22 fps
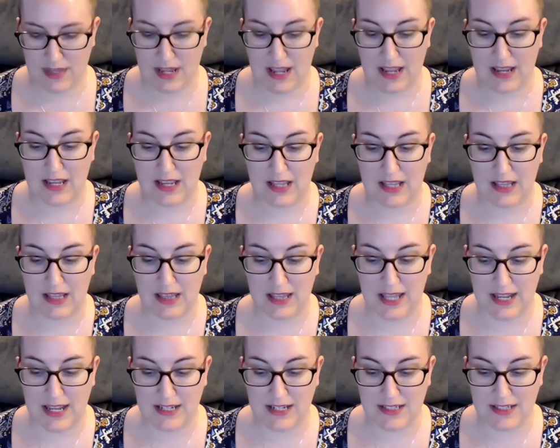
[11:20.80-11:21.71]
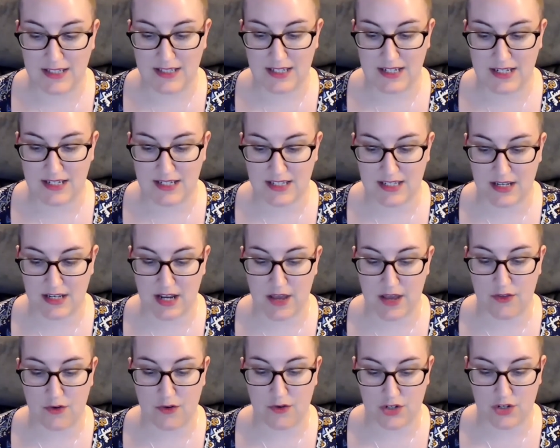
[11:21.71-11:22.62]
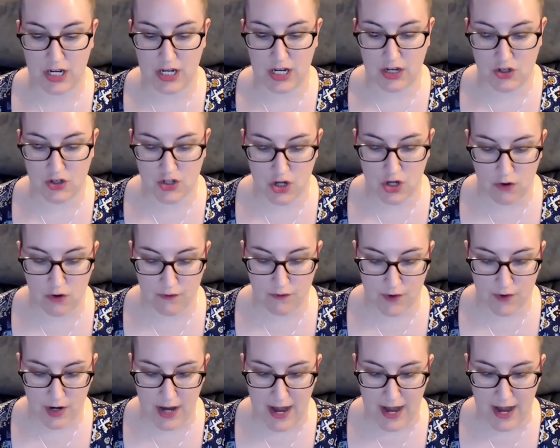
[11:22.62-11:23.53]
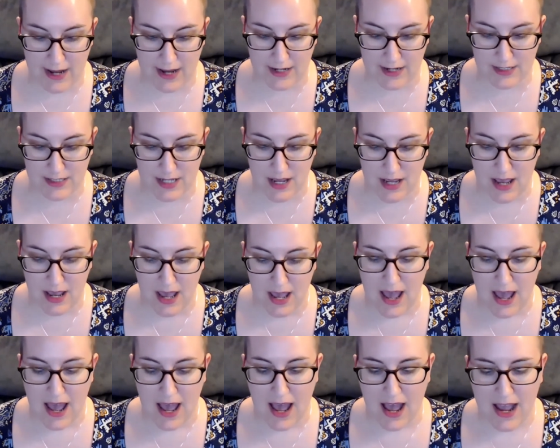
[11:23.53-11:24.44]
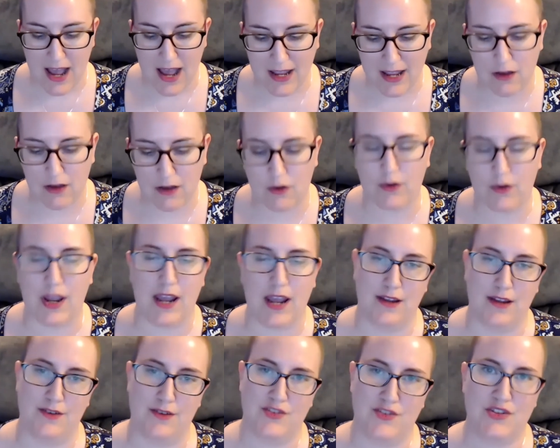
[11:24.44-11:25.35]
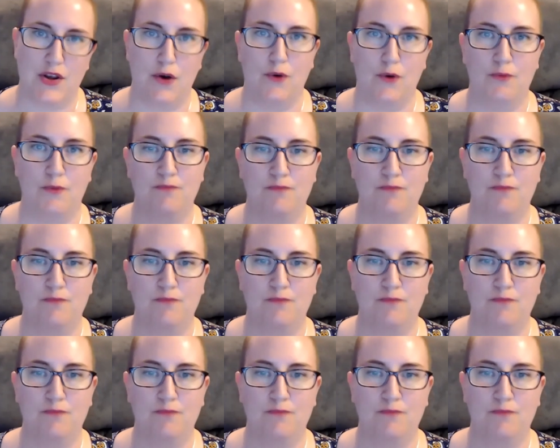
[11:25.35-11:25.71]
Cleanse is another change over. And okay, so